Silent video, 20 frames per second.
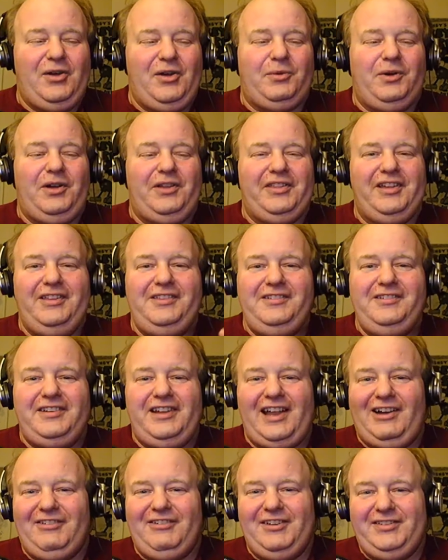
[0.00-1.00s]
Well, the other
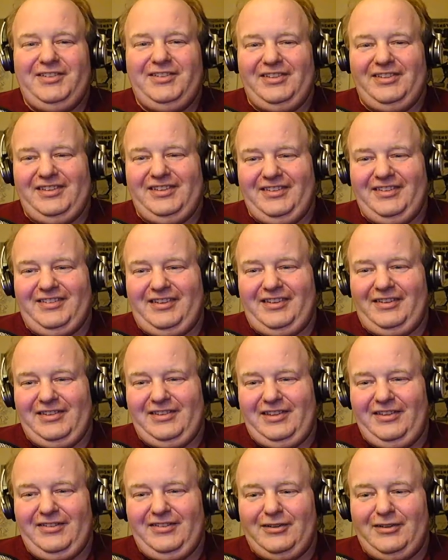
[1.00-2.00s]
day I went to the
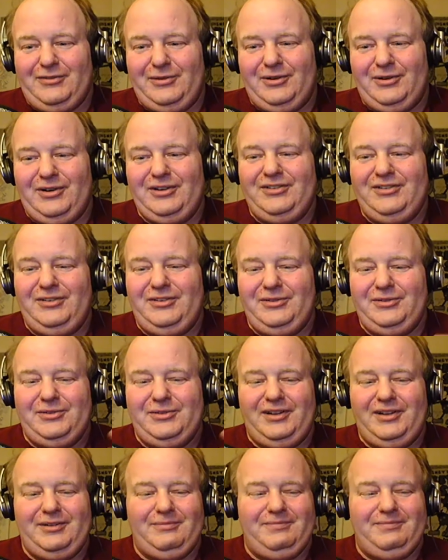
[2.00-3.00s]
Disney store
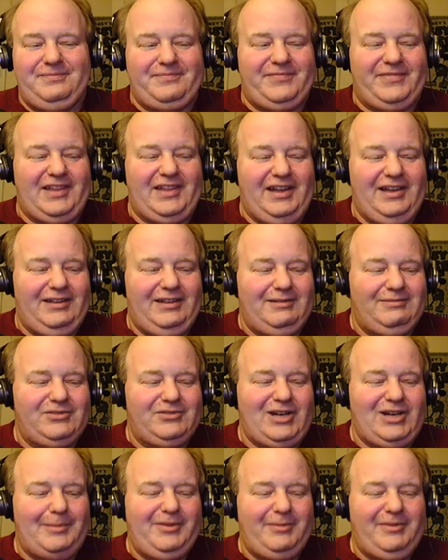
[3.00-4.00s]
to
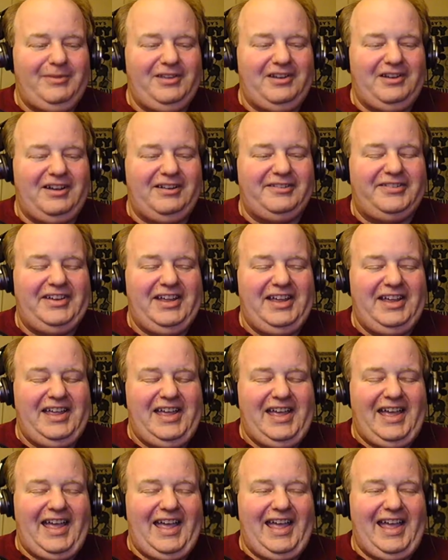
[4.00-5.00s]
drop something off,
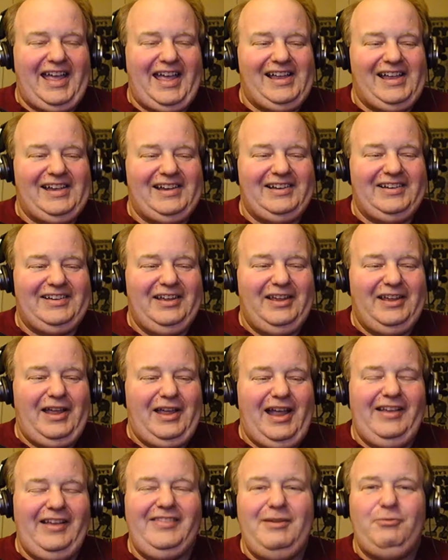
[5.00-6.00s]
and
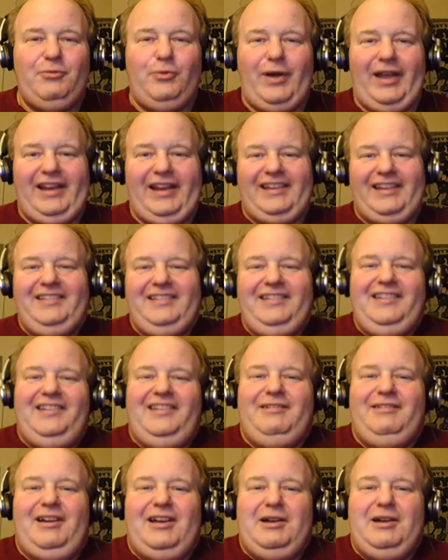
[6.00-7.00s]
as I'm waiting
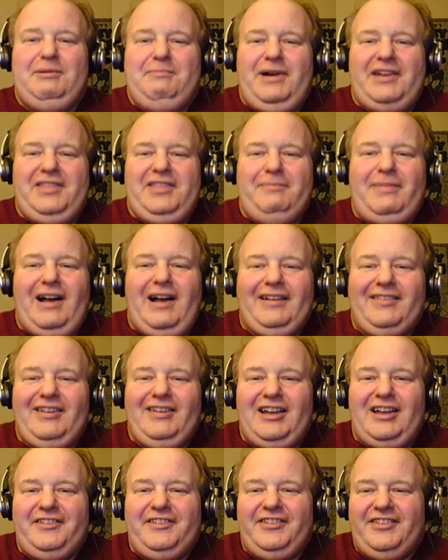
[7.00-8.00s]
by the box
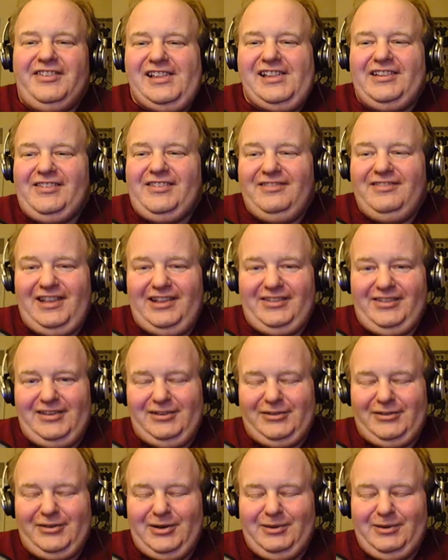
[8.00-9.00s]
office, that's
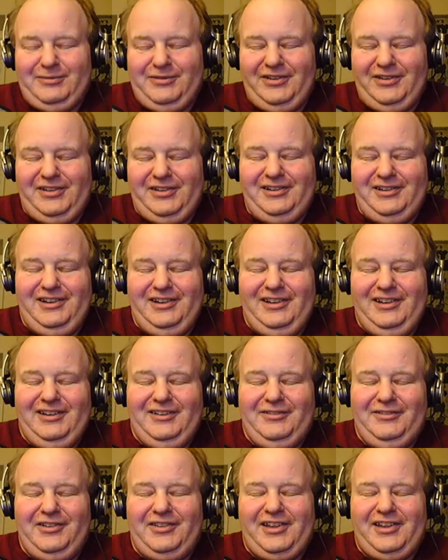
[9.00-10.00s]
their term for
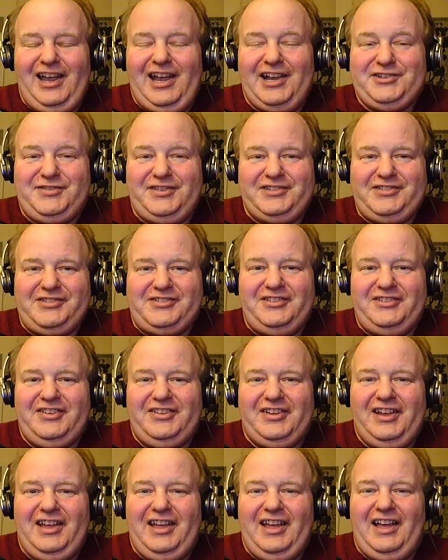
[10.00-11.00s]
the cash
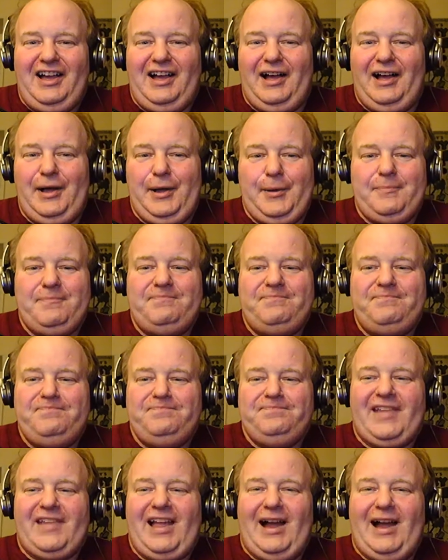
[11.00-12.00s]
registers. I'm
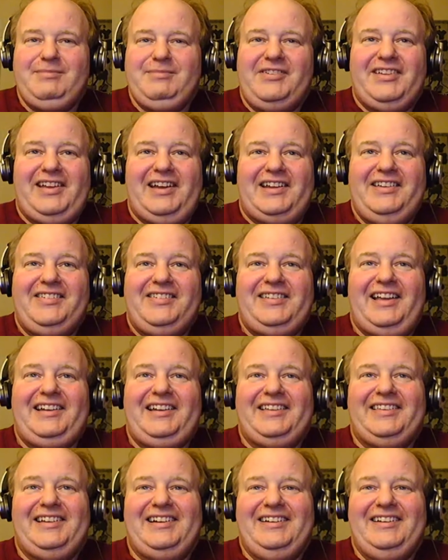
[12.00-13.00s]
just kind of
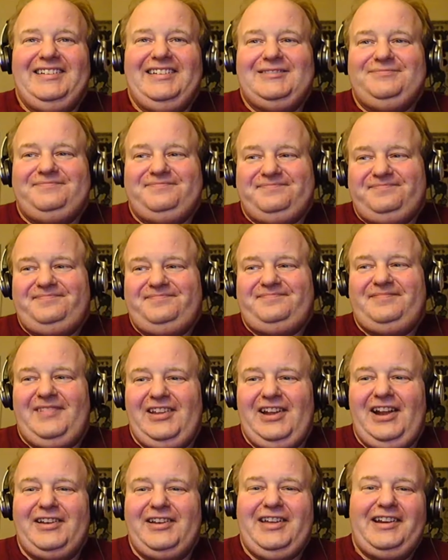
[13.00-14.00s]
standing there, and
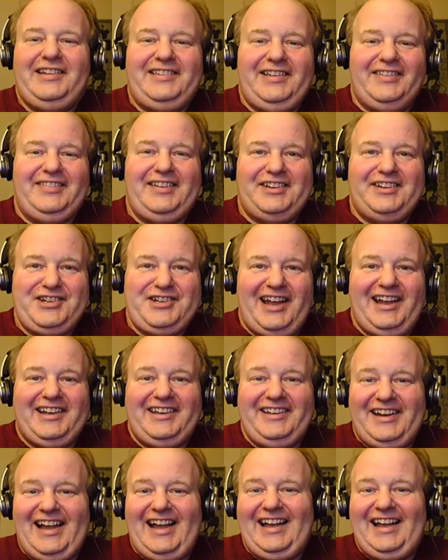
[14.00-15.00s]
I got a Disney
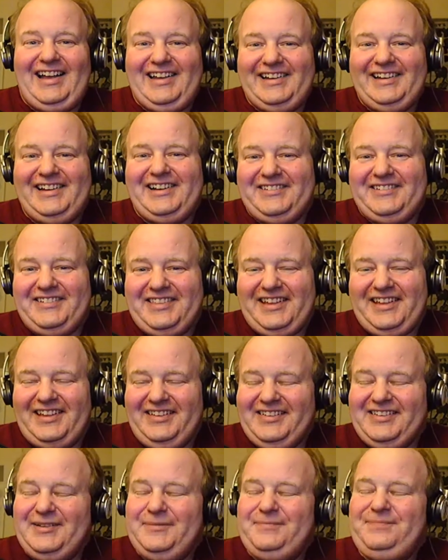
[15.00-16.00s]
jacket on and everything
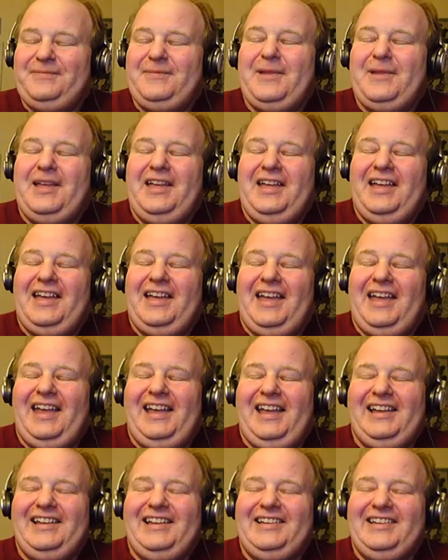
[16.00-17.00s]
else.
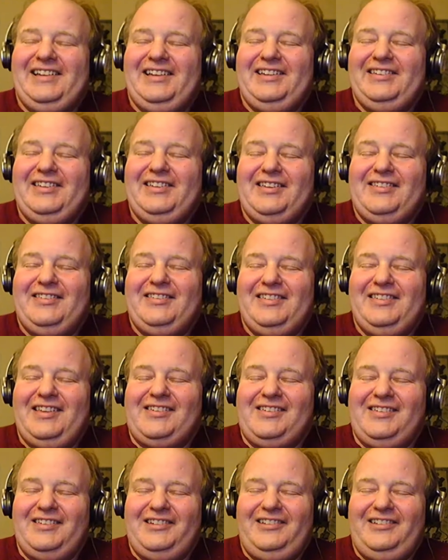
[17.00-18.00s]
And
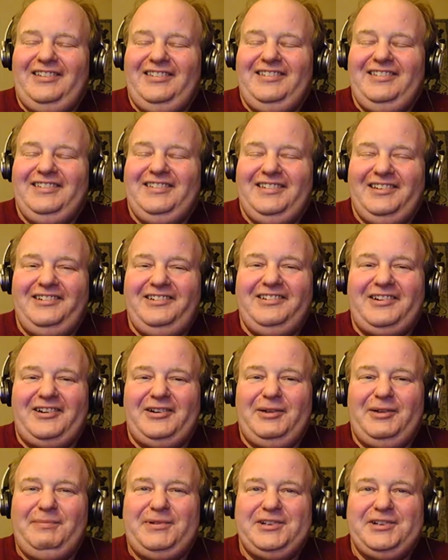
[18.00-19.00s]
this little
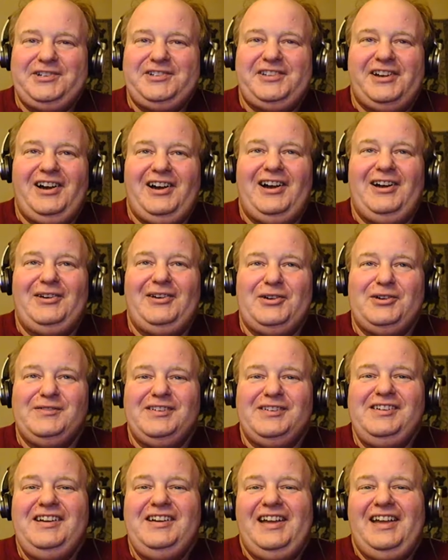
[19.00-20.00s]
girl pushed the cart
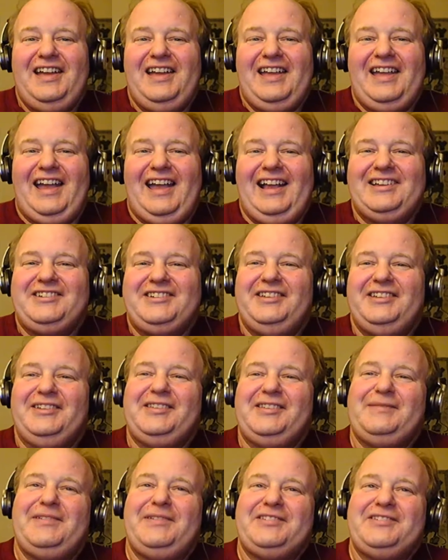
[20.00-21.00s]
over, and she
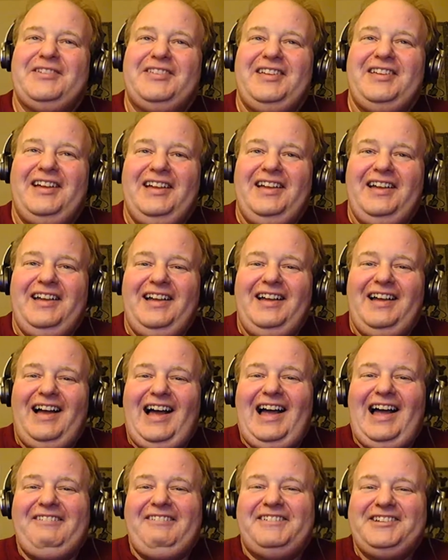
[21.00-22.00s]
looks at me and she goes,
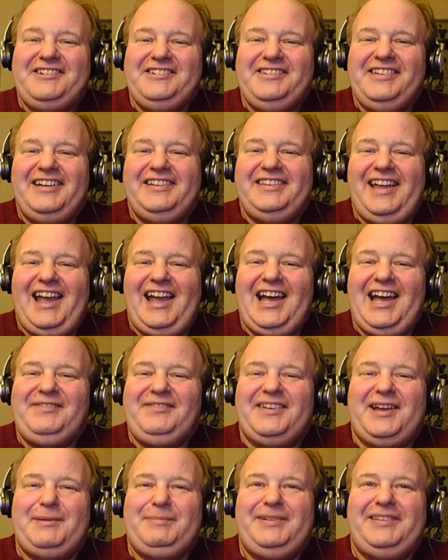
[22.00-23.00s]
"Hi, would you like to have
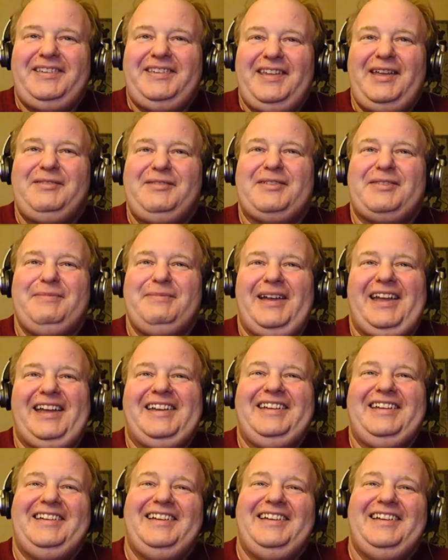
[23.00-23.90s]
a cup of tea with me?"